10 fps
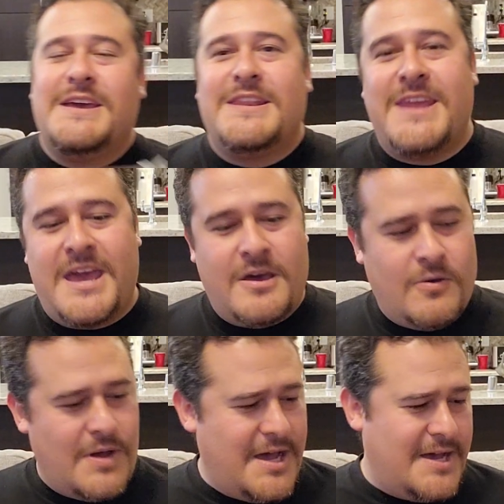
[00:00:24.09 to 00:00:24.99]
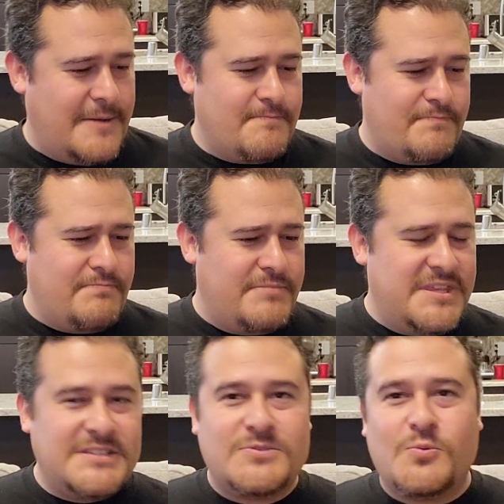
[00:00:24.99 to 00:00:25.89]
Now, um,
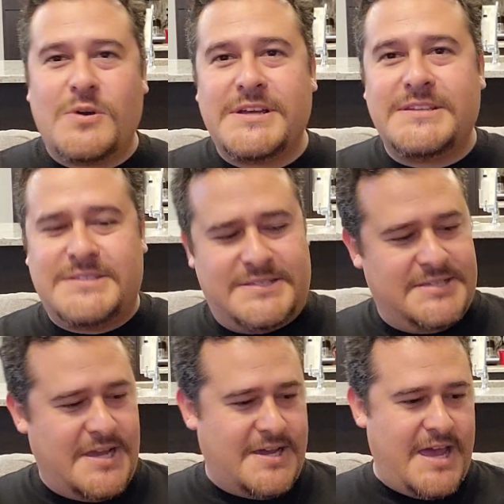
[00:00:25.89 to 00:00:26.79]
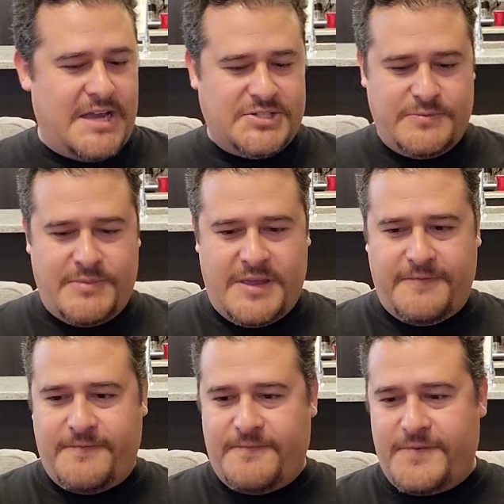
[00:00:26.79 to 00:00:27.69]
this was uh, actually my
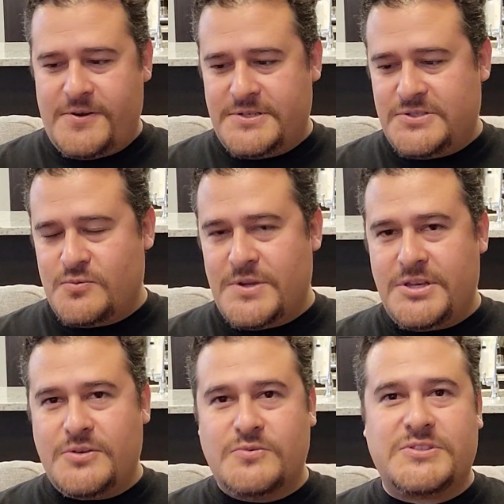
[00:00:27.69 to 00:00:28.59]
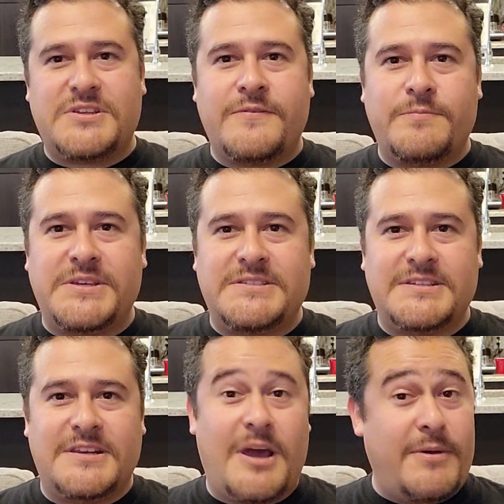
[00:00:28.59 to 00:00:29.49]
first Windows 7
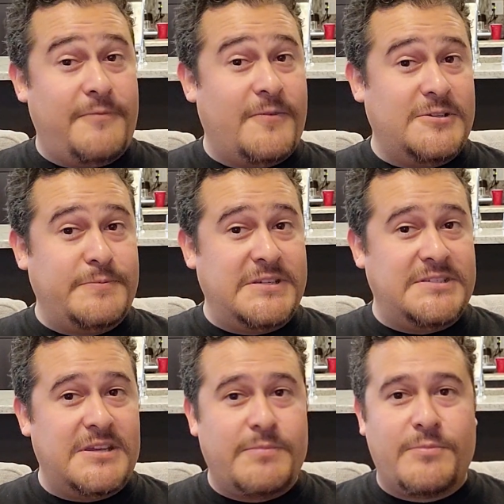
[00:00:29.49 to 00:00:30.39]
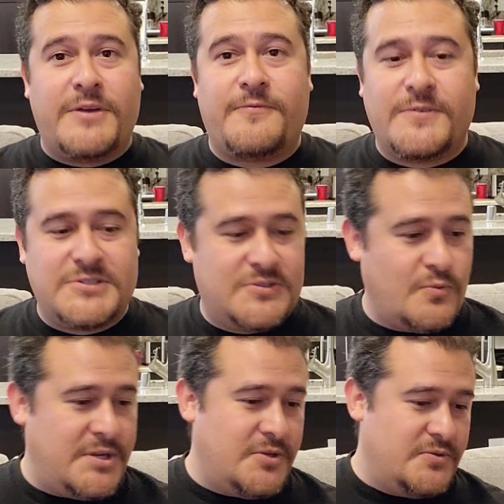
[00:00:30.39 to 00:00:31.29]
PC. Not my first PC, but my first
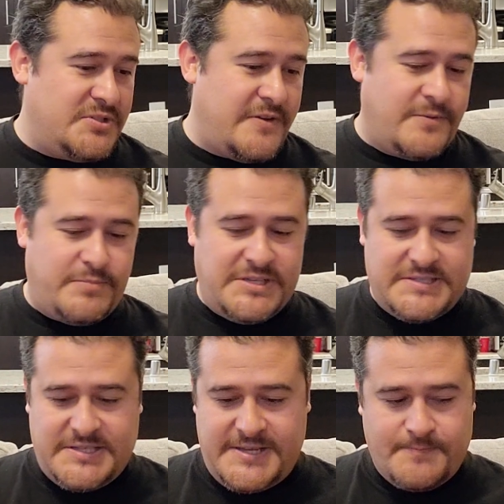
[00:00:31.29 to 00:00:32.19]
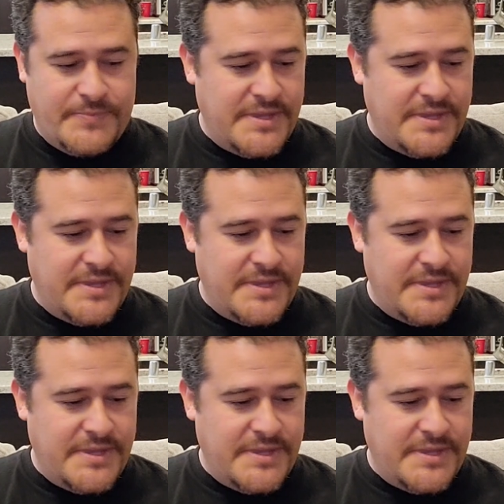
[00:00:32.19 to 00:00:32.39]
Windows 7 PC.